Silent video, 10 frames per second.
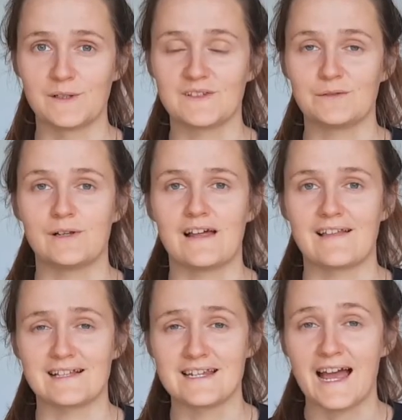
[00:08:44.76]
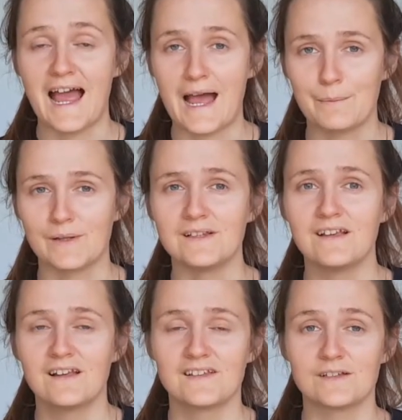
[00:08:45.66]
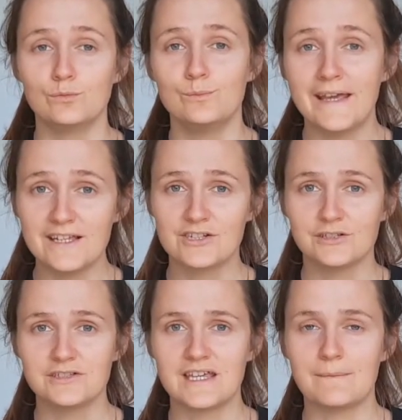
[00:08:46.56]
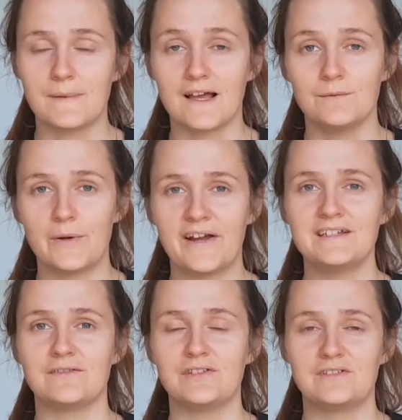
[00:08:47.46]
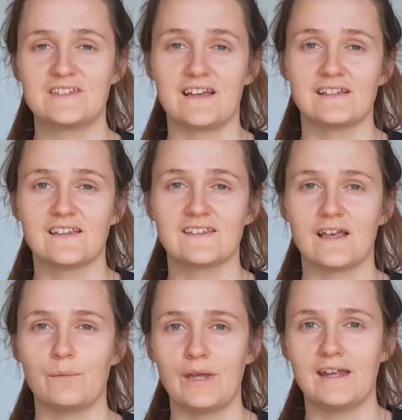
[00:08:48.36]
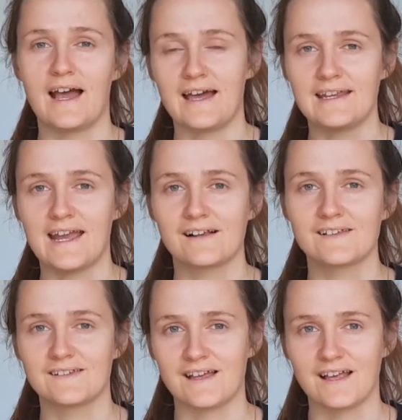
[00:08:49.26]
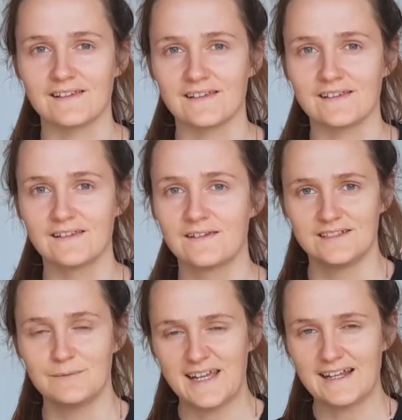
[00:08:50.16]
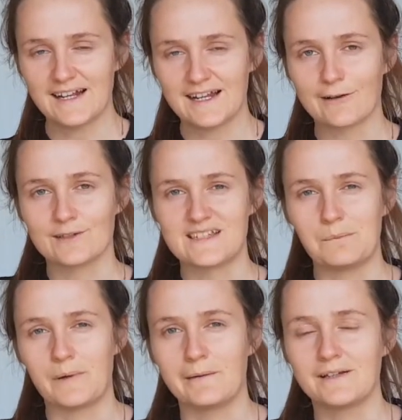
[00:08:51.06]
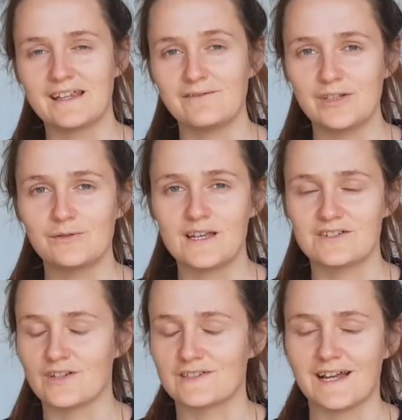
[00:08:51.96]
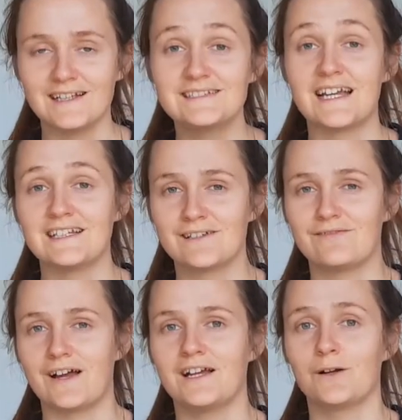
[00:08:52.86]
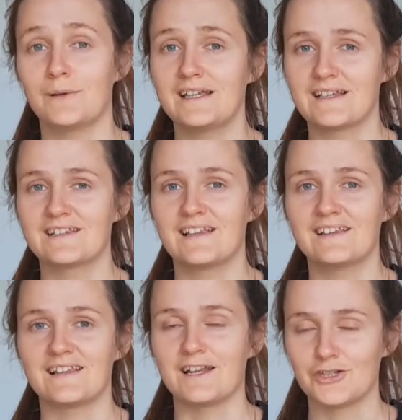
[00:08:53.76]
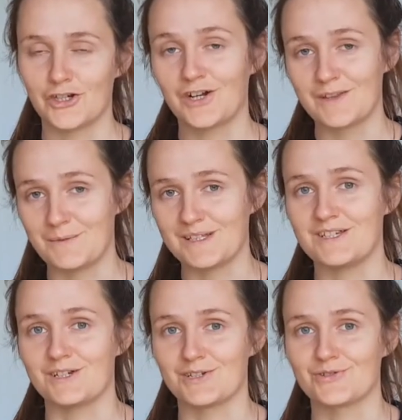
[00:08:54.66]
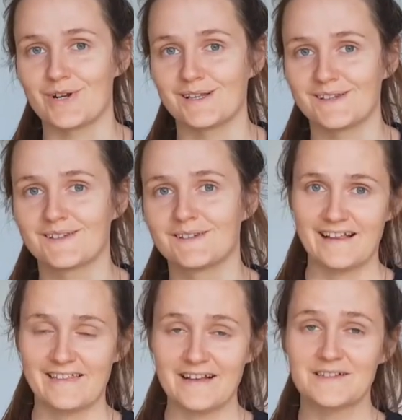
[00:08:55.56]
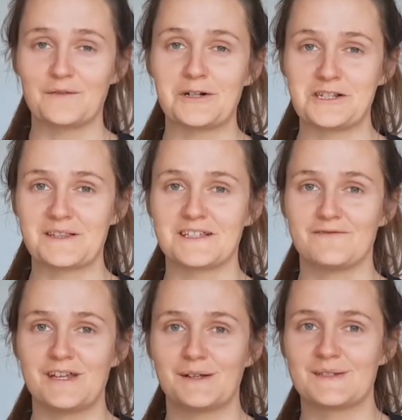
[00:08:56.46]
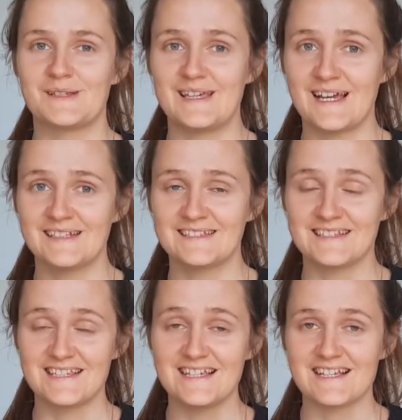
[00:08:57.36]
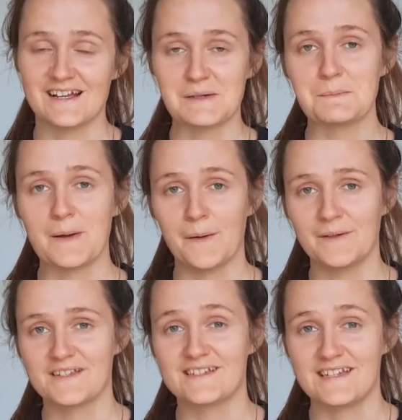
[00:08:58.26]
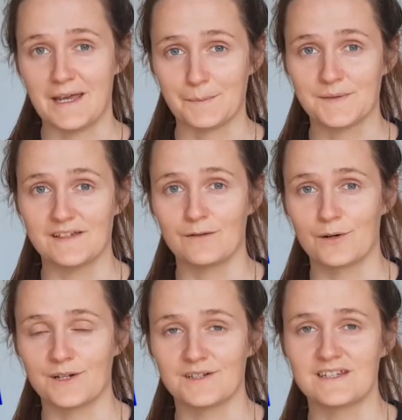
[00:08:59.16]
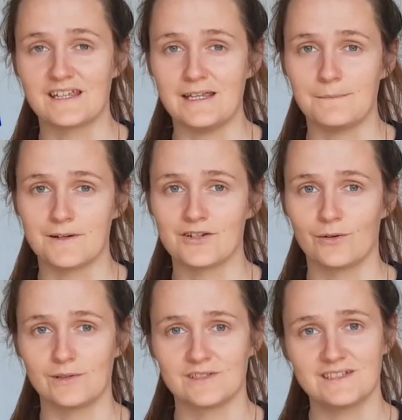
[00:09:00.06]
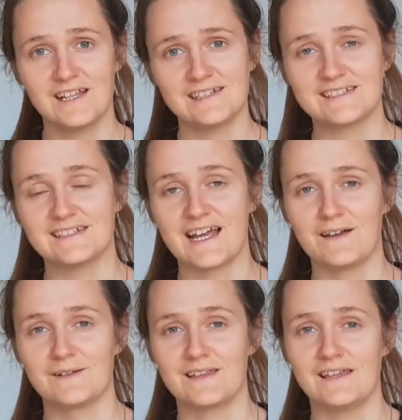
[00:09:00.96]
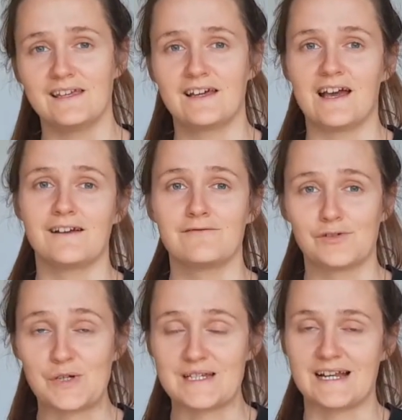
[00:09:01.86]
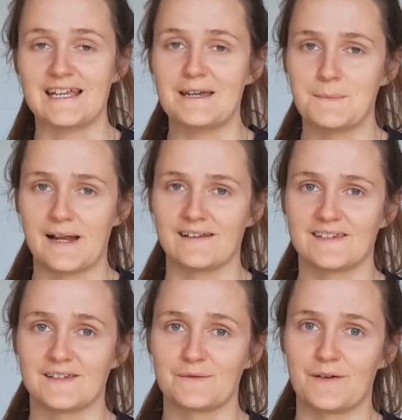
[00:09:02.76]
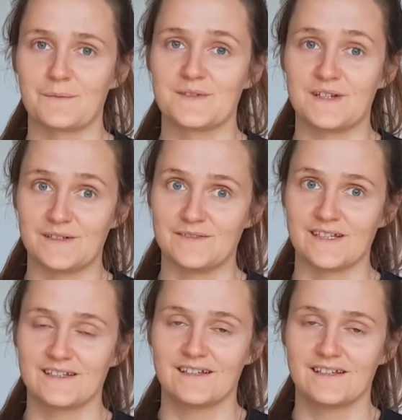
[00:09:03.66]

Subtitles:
to allow that to happen. So make sure you keep that in mind if you decide to sub in any exercises. The main little tip I would give you is just identify your weaknesses and turn them into your strengths. Thanks for watching this video to the end. These are the bonus tips in order to keep your shoulders nice and healthy and avoid any imbalances from surfing.